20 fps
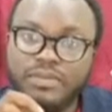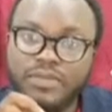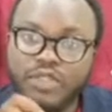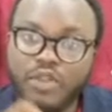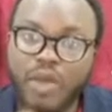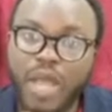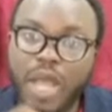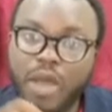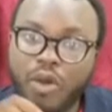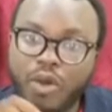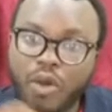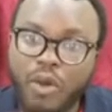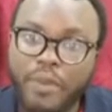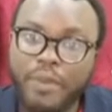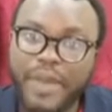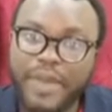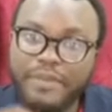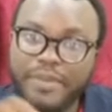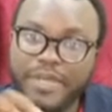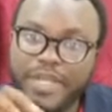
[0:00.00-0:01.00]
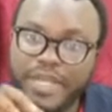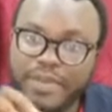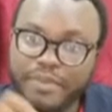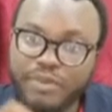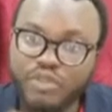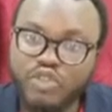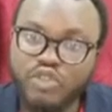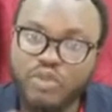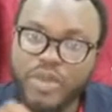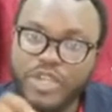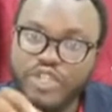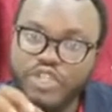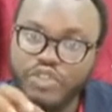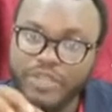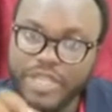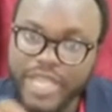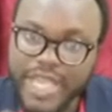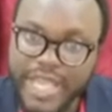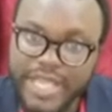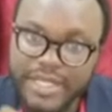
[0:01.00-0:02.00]
So I hope I've been able to
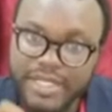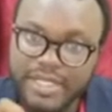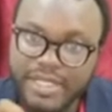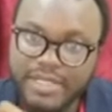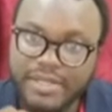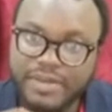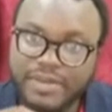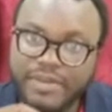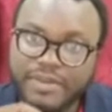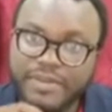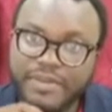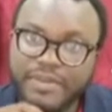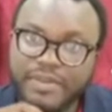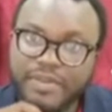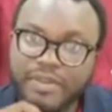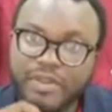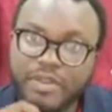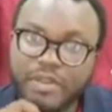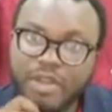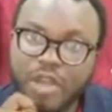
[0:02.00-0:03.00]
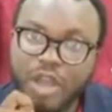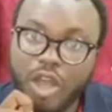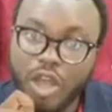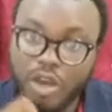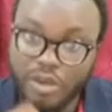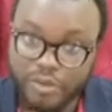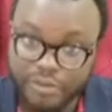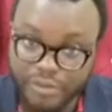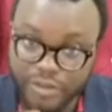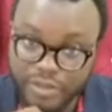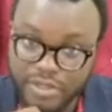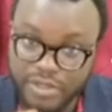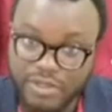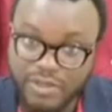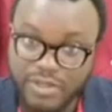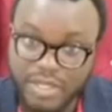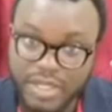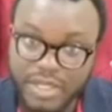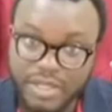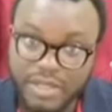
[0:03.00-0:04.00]
educate all of us
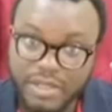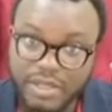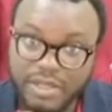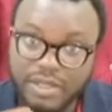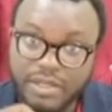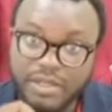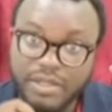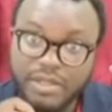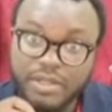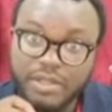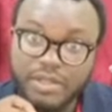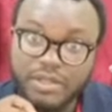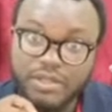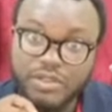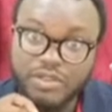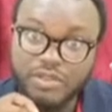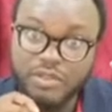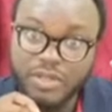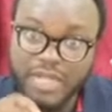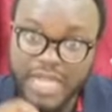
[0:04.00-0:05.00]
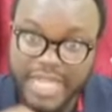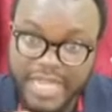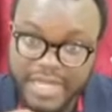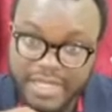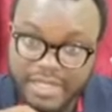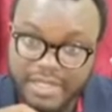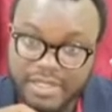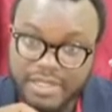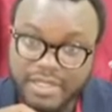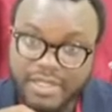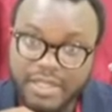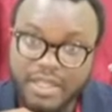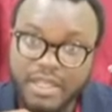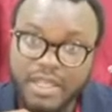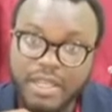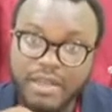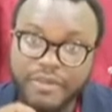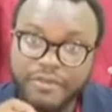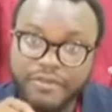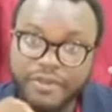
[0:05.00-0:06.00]
today to learn
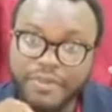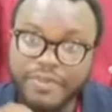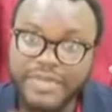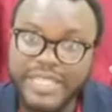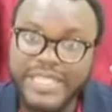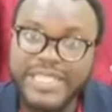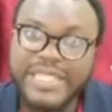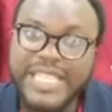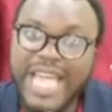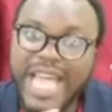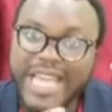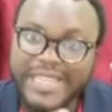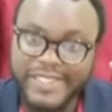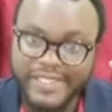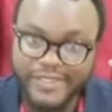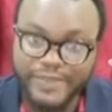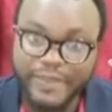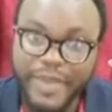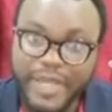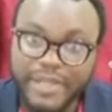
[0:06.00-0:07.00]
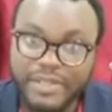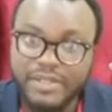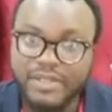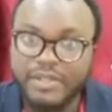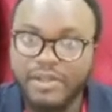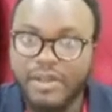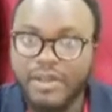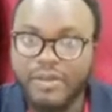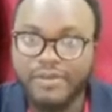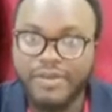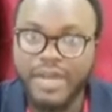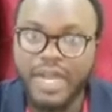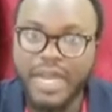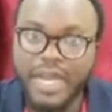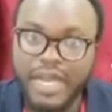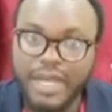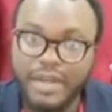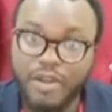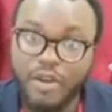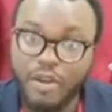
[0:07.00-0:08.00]
from this aspect of
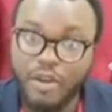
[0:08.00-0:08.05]
our